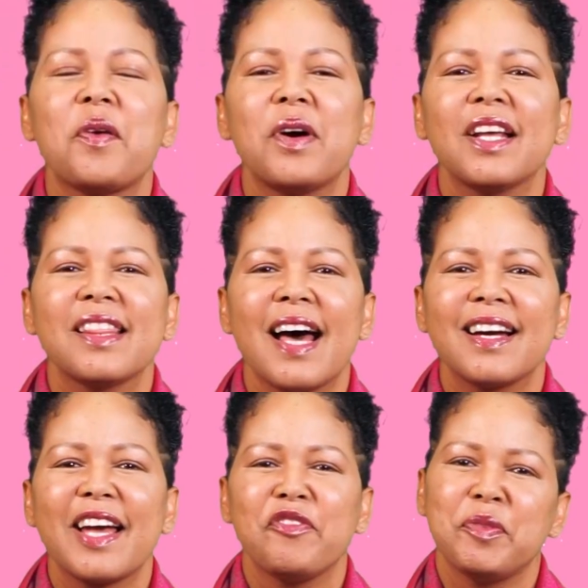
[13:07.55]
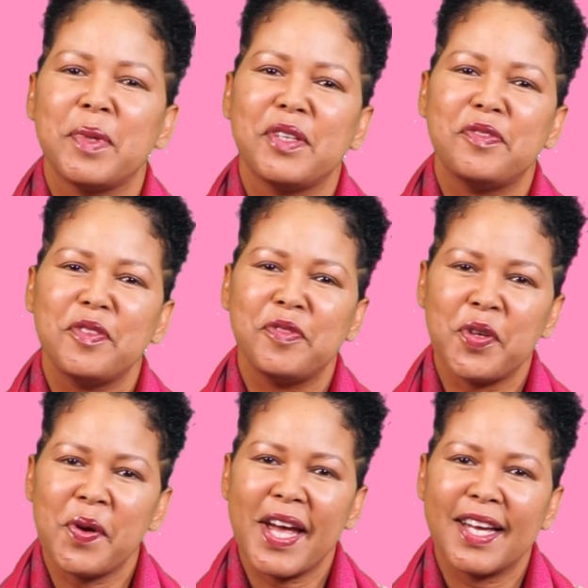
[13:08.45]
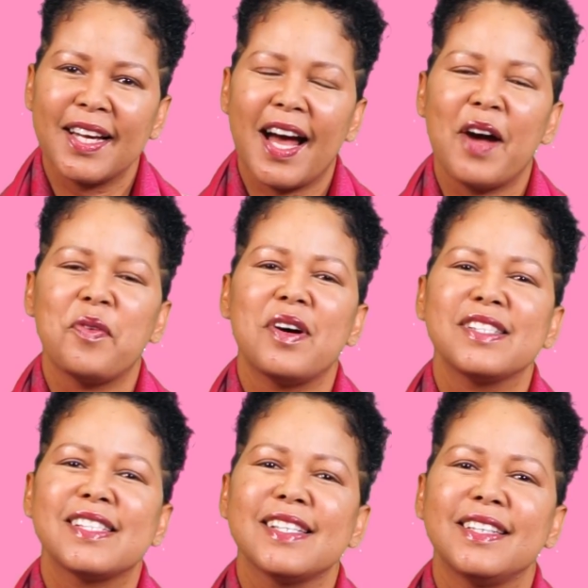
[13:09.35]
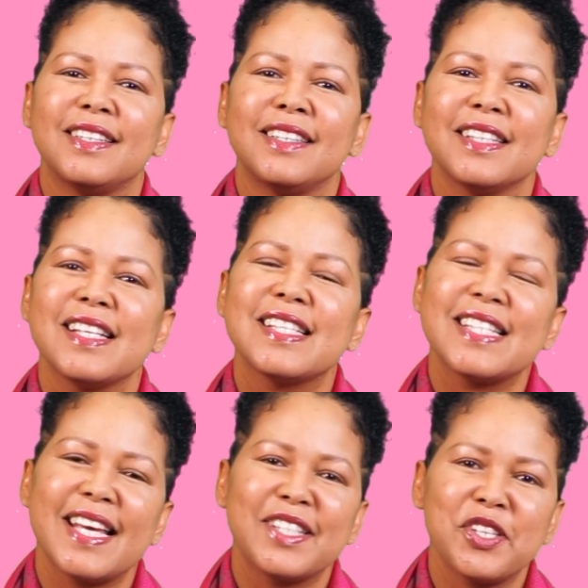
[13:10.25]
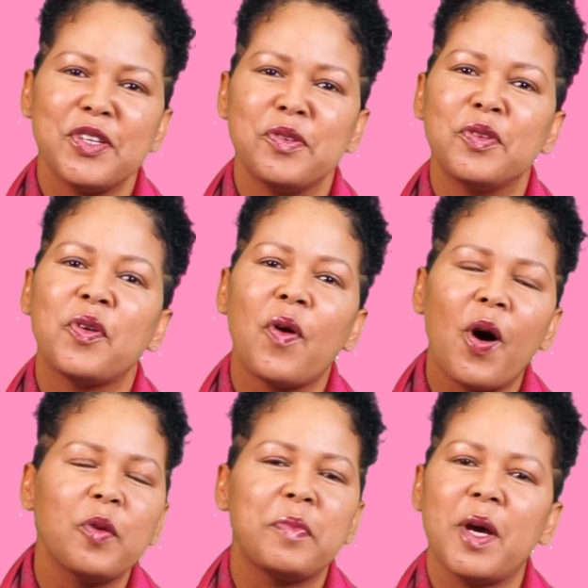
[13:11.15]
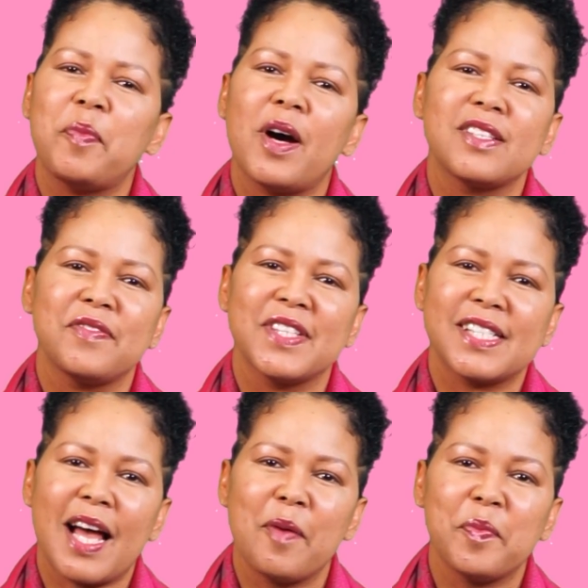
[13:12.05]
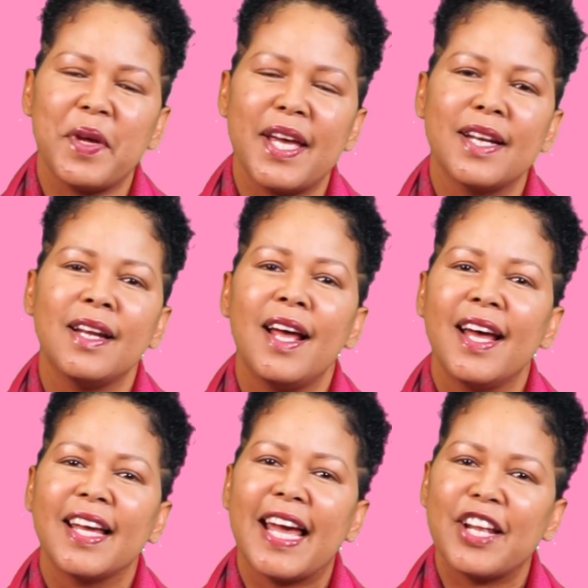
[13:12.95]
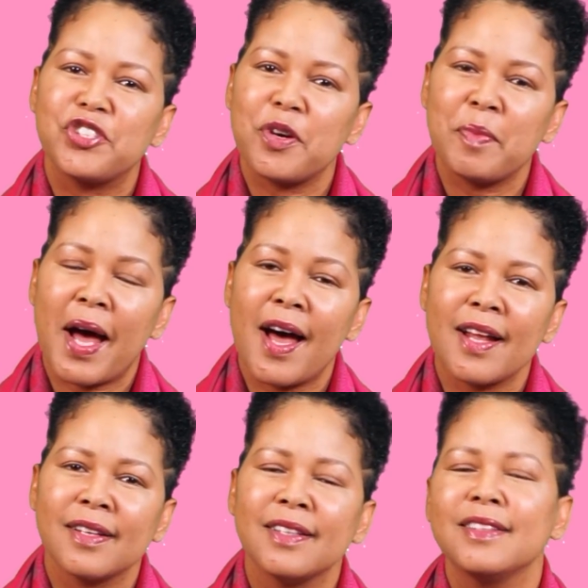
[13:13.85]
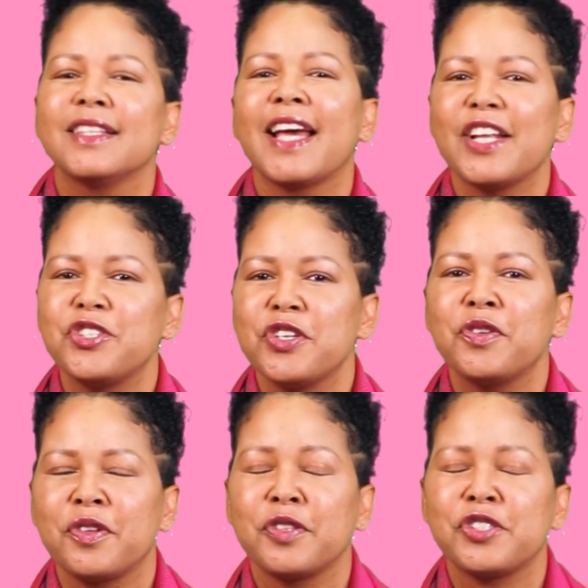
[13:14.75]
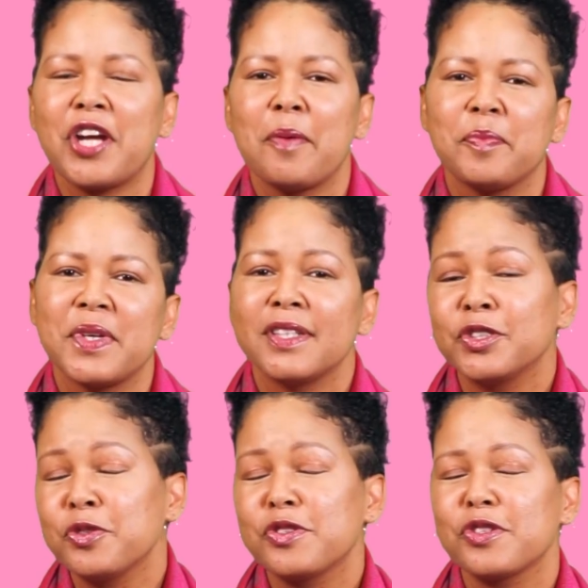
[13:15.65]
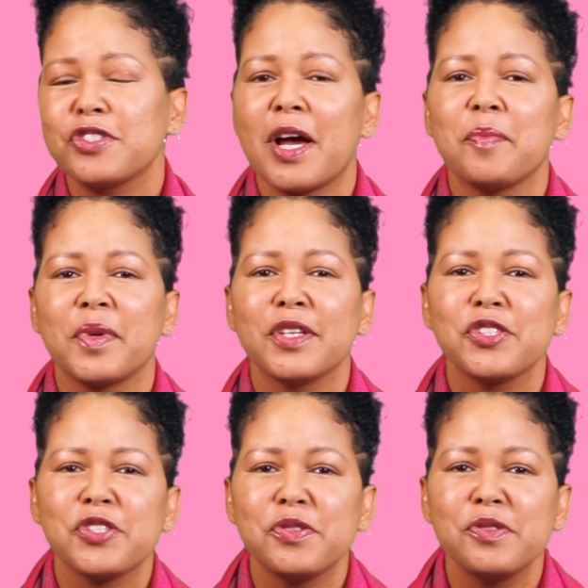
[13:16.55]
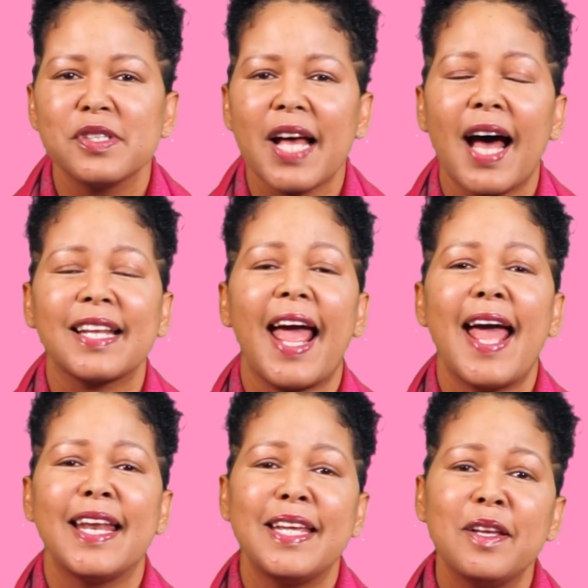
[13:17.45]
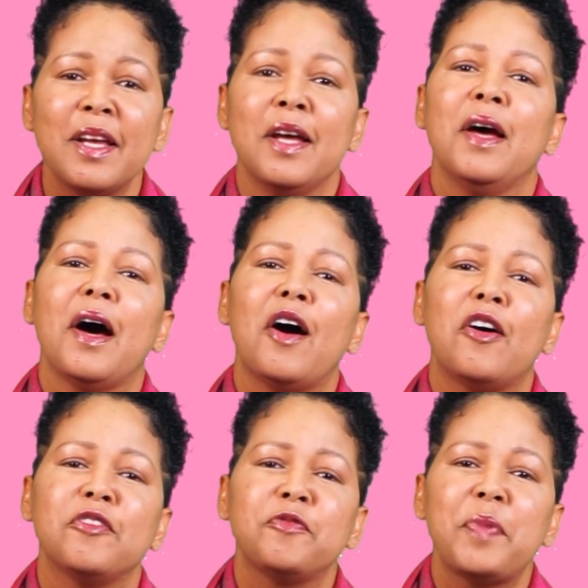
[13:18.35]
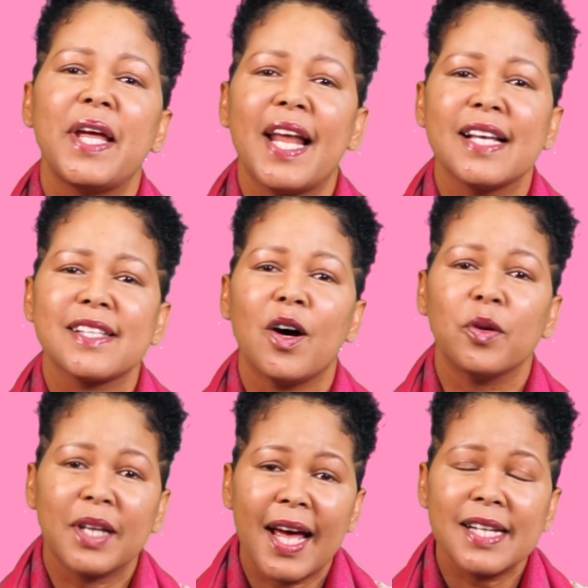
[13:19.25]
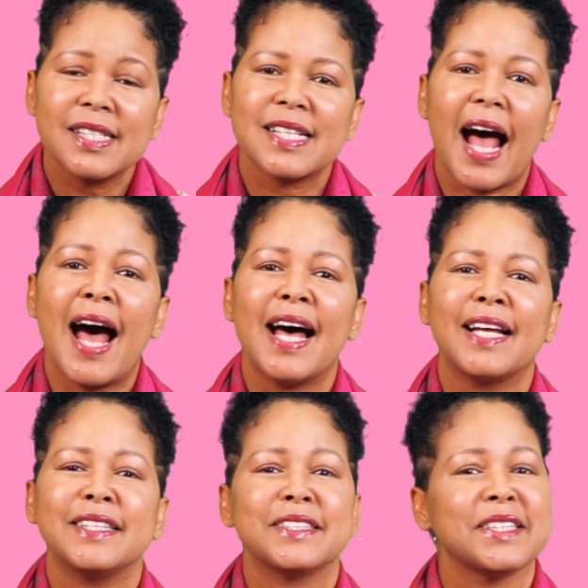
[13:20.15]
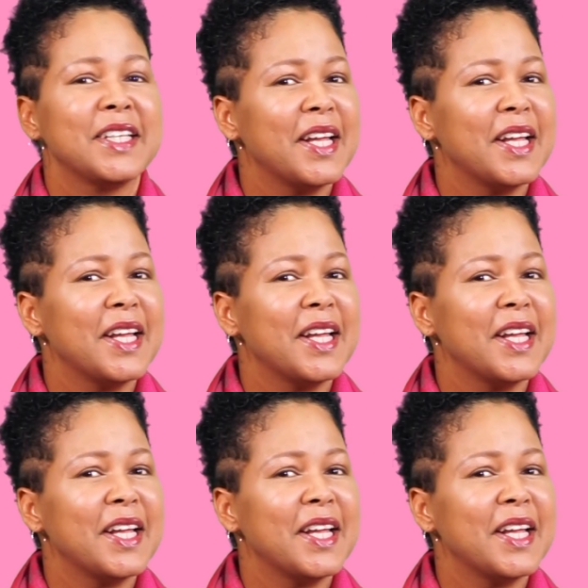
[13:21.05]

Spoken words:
I want to thank everybody for viewing. I want to say to you, go out, be a part of this campaign. Get your band, get your champion, Gusto Champion shoes at any of Payless outlets, and